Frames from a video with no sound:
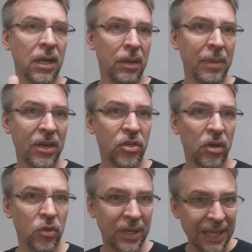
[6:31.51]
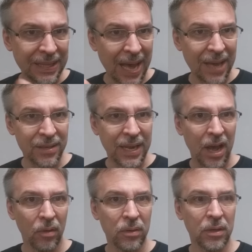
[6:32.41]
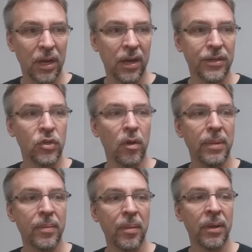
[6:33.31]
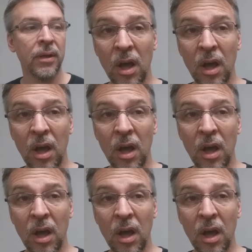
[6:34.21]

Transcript: and make sure you get that down to a minimum.